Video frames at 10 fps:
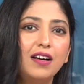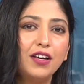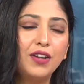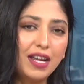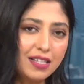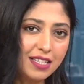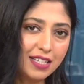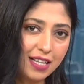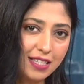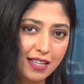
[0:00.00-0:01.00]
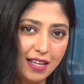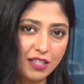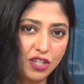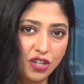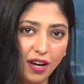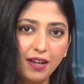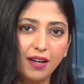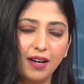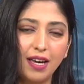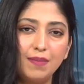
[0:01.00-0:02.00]
United States says
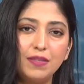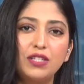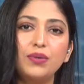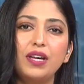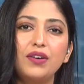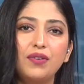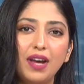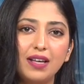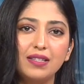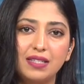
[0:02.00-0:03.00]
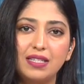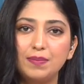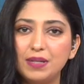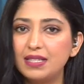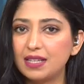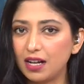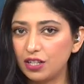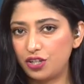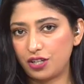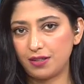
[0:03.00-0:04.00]
China aims to erase Tibet's
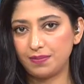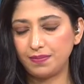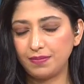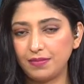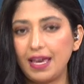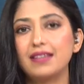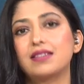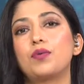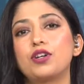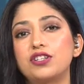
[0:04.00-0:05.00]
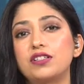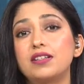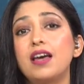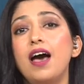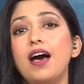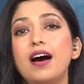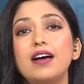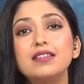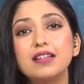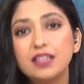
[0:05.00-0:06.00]
culture. Yes, Washington
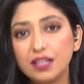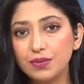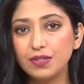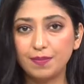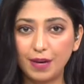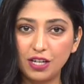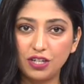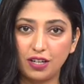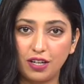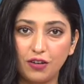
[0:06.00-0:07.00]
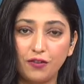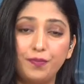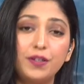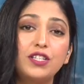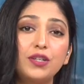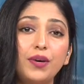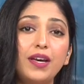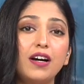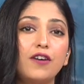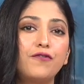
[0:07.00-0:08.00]
has accused Beijing of
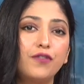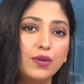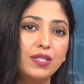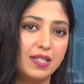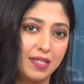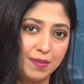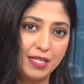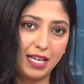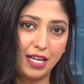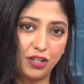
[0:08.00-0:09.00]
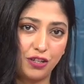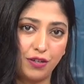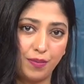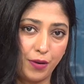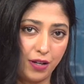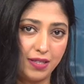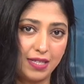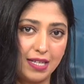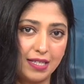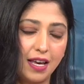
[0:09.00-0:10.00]
pursuing a forced assimilation
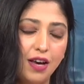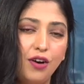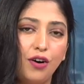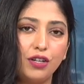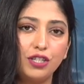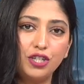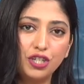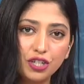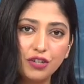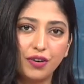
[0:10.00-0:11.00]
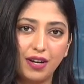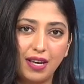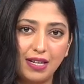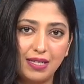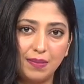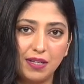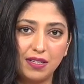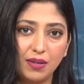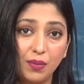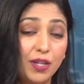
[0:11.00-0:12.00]
policies on the children in
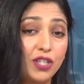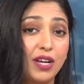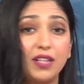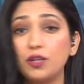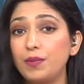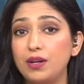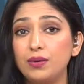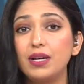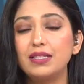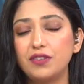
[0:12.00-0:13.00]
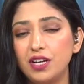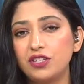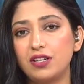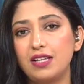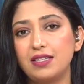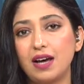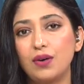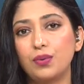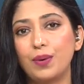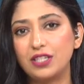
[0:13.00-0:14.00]
Tibet, which, as you may know, is a region in
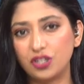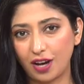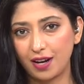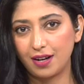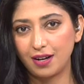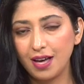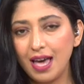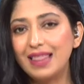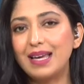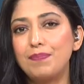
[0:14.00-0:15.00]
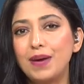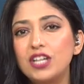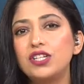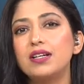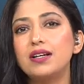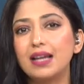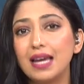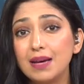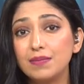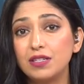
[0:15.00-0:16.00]
southwest China that Beijing
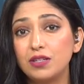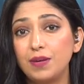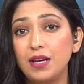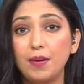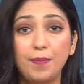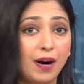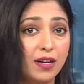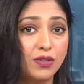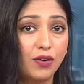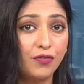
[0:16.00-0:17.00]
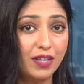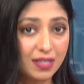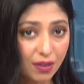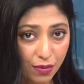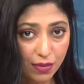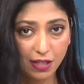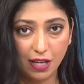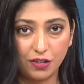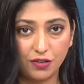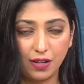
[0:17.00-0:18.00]
claims to be a part of its own
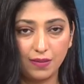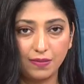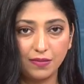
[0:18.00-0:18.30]
territory.